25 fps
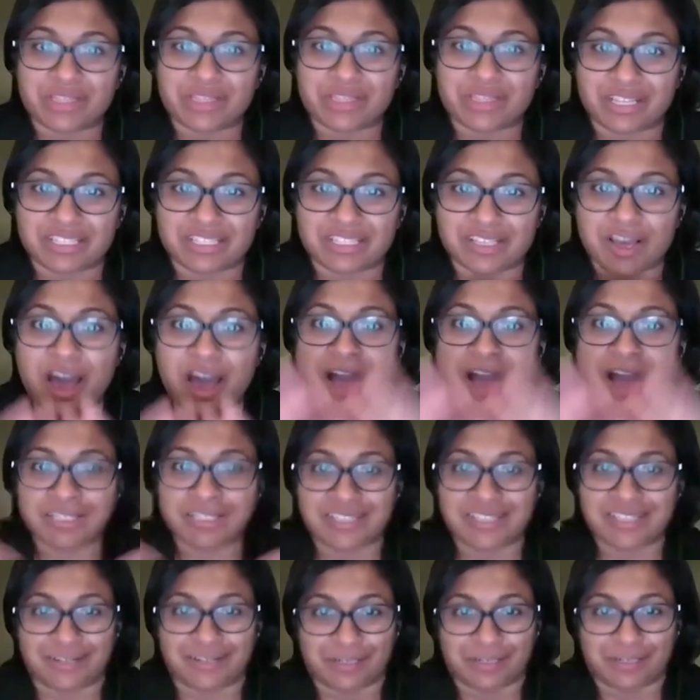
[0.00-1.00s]

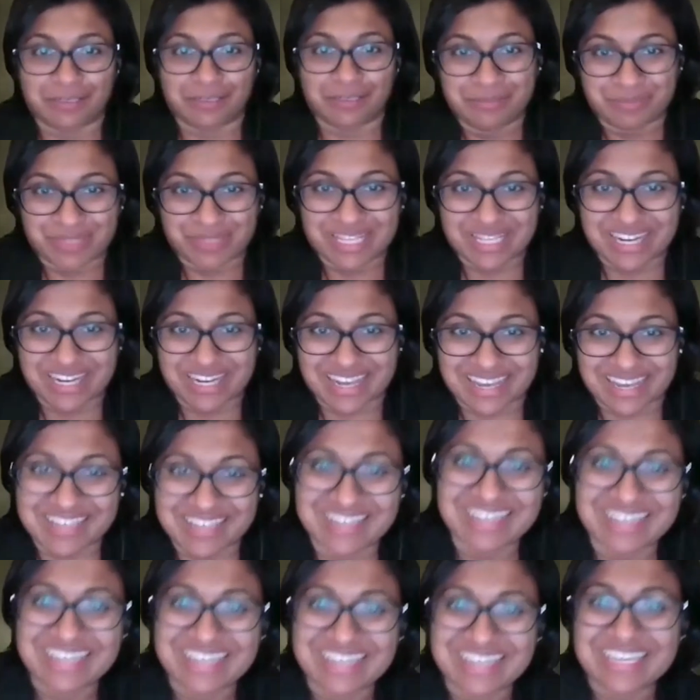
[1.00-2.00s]
cocktail that I
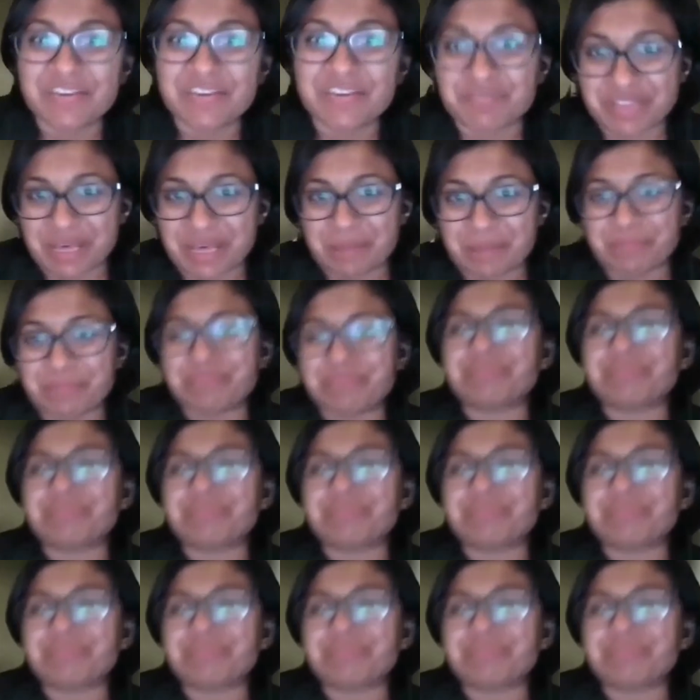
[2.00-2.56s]
give them